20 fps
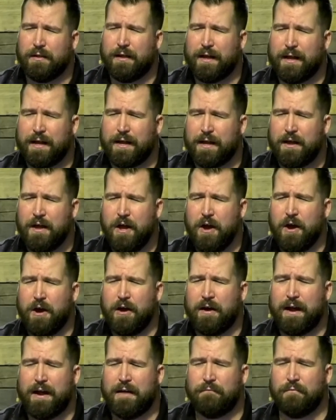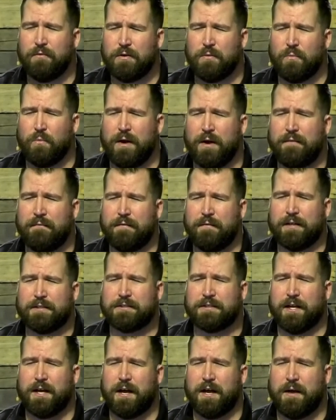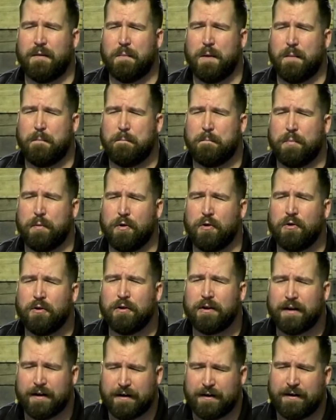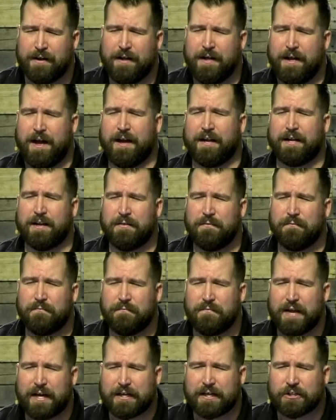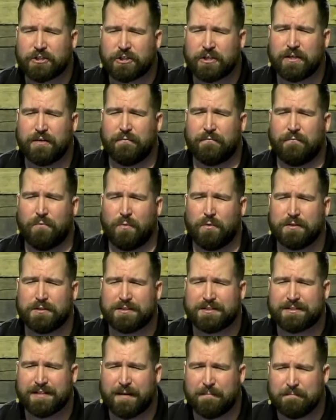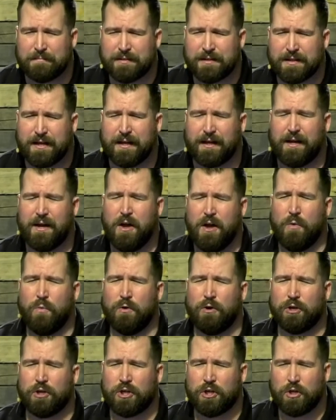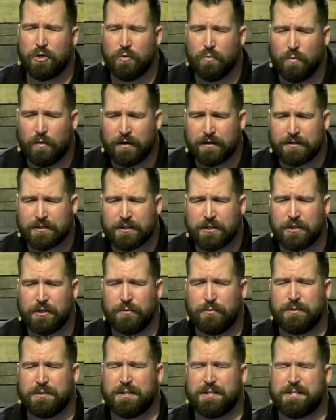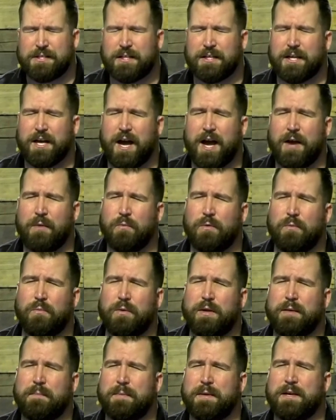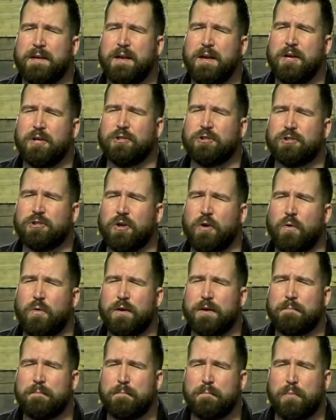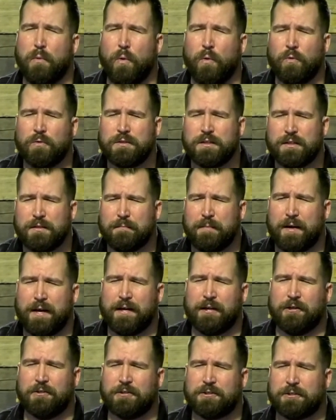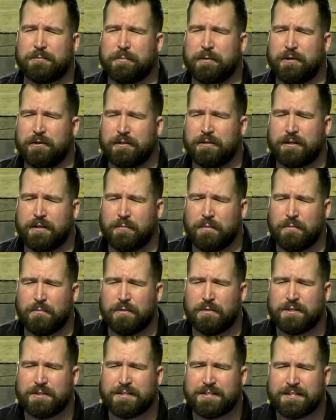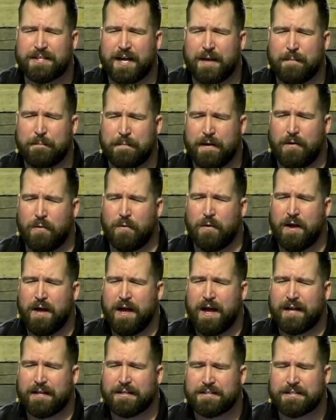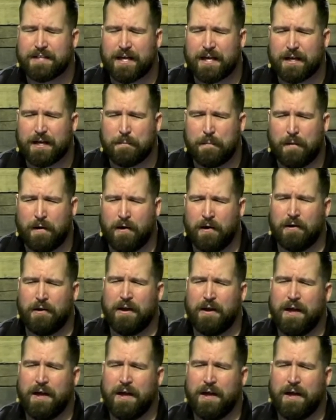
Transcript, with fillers: lay on every one of us a, a burden, a conviction for something where you want to use us. And God, would we be so emboldened by your spirit that we would step out and take part